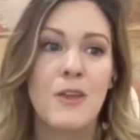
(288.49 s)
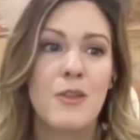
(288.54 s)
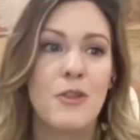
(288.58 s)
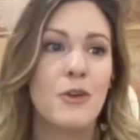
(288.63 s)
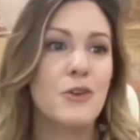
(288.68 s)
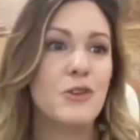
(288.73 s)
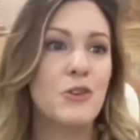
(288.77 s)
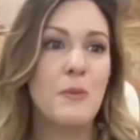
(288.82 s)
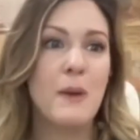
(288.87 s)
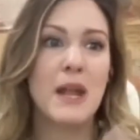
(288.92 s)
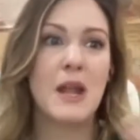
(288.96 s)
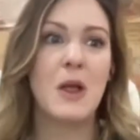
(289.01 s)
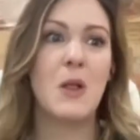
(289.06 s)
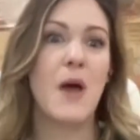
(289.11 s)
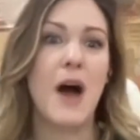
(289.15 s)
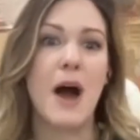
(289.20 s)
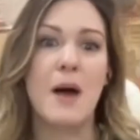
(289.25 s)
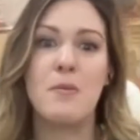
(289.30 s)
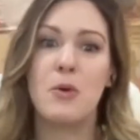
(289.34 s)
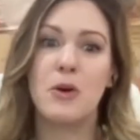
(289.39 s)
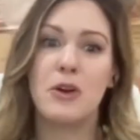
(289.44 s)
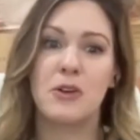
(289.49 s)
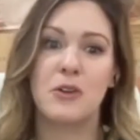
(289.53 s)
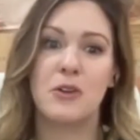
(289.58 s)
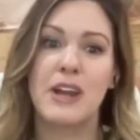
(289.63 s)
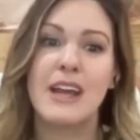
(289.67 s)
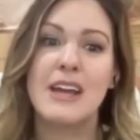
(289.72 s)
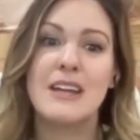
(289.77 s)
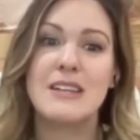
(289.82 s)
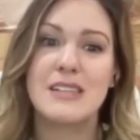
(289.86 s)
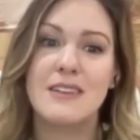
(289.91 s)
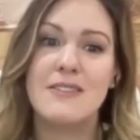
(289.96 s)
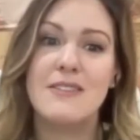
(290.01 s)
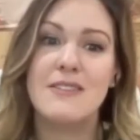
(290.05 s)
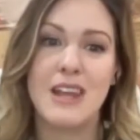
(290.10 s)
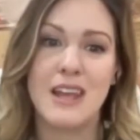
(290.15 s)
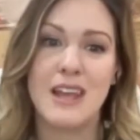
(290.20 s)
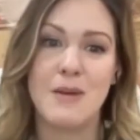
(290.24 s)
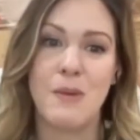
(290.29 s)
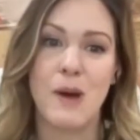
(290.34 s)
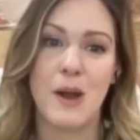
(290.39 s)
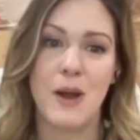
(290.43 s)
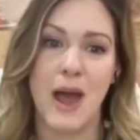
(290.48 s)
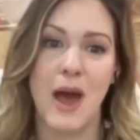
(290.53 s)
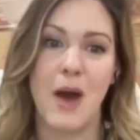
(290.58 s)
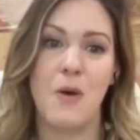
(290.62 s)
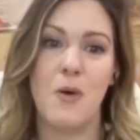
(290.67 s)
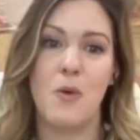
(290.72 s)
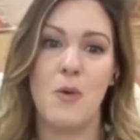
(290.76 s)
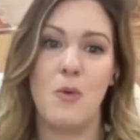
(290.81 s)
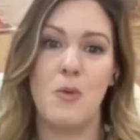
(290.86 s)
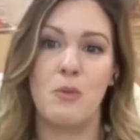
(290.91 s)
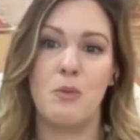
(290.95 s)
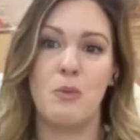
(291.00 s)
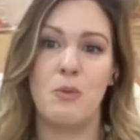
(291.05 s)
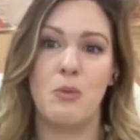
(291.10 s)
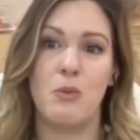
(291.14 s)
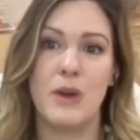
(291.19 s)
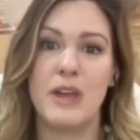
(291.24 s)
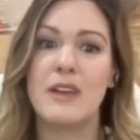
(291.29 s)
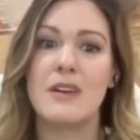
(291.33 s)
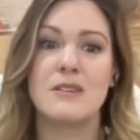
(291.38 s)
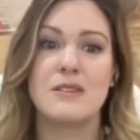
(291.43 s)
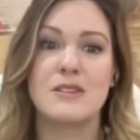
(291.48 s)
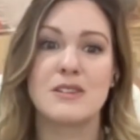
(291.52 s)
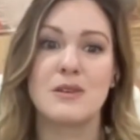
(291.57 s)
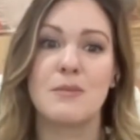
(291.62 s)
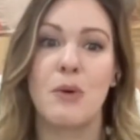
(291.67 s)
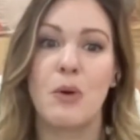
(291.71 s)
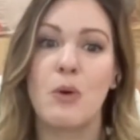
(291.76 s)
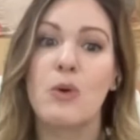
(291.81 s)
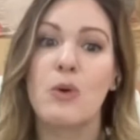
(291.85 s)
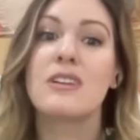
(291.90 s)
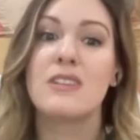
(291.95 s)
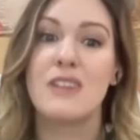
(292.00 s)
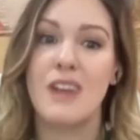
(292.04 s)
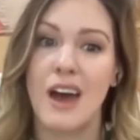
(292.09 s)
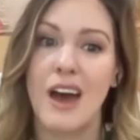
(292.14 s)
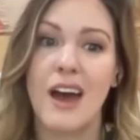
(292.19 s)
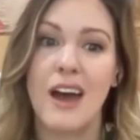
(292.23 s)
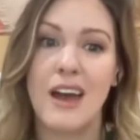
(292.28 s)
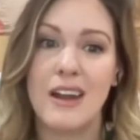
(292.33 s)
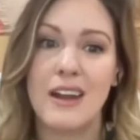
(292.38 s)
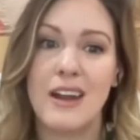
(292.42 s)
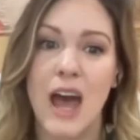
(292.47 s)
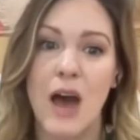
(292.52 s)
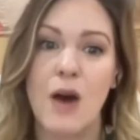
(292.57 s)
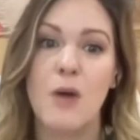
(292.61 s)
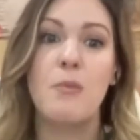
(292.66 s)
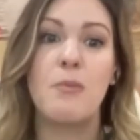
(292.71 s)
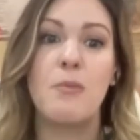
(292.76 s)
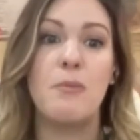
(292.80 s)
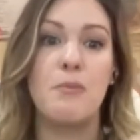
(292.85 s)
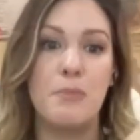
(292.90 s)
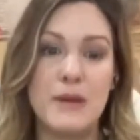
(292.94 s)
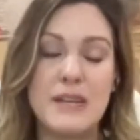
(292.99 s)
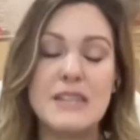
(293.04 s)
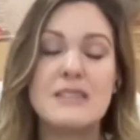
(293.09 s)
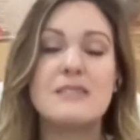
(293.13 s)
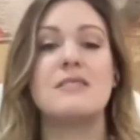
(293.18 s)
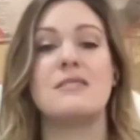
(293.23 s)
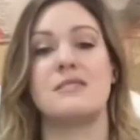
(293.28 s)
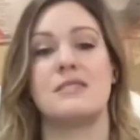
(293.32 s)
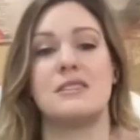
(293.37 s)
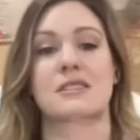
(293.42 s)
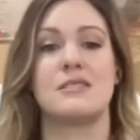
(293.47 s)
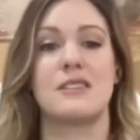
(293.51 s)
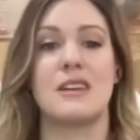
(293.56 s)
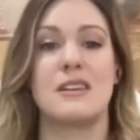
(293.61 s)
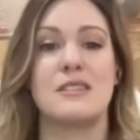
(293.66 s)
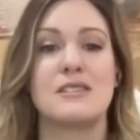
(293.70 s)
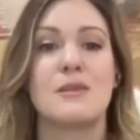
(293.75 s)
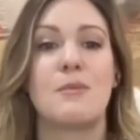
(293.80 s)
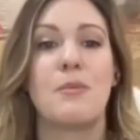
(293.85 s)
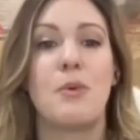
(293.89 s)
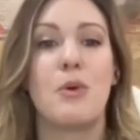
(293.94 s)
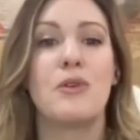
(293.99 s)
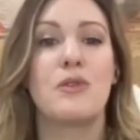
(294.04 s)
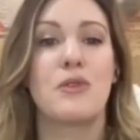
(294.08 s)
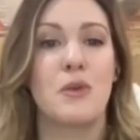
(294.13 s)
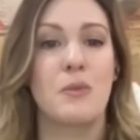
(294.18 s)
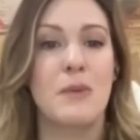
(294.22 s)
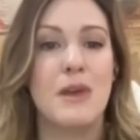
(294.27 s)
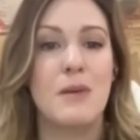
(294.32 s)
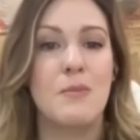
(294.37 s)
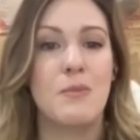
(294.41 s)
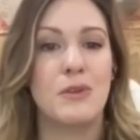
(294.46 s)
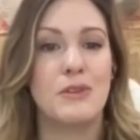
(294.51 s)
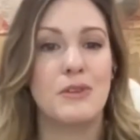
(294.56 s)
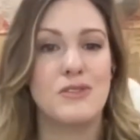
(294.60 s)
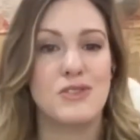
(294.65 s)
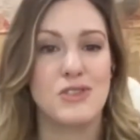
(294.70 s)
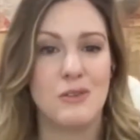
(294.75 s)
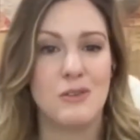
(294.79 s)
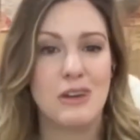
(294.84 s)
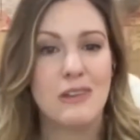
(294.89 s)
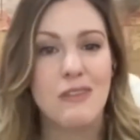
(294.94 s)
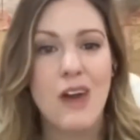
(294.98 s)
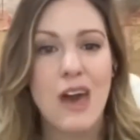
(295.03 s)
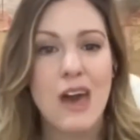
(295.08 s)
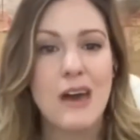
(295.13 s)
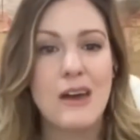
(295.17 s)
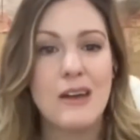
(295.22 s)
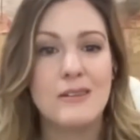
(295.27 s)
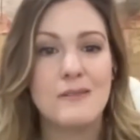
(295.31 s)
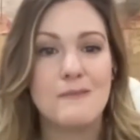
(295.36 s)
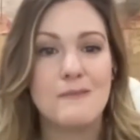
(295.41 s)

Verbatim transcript: There's been a lot more creativity about how we can support that, how businesses can support their people in doing that.